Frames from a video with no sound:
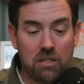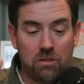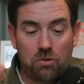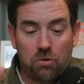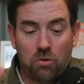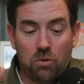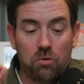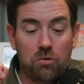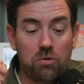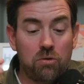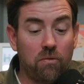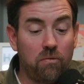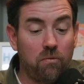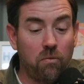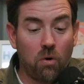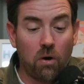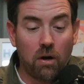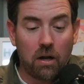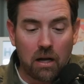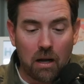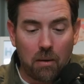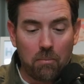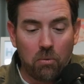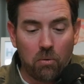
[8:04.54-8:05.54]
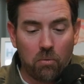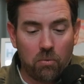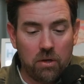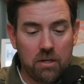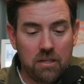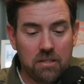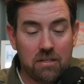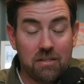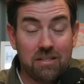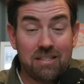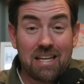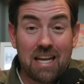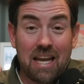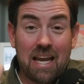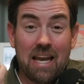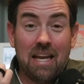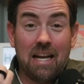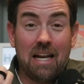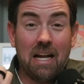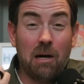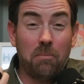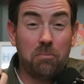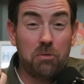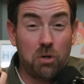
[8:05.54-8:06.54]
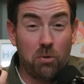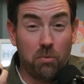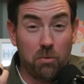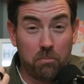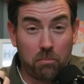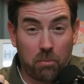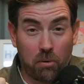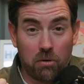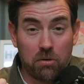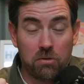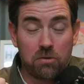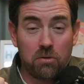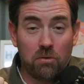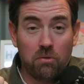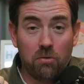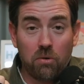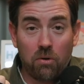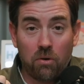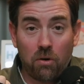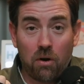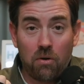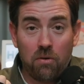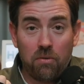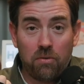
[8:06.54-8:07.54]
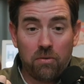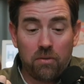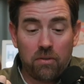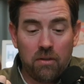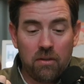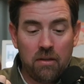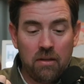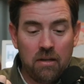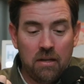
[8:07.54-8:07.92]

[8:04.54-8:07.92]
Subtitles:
is crucial for a couple reasons. A, it helps you with personal growth.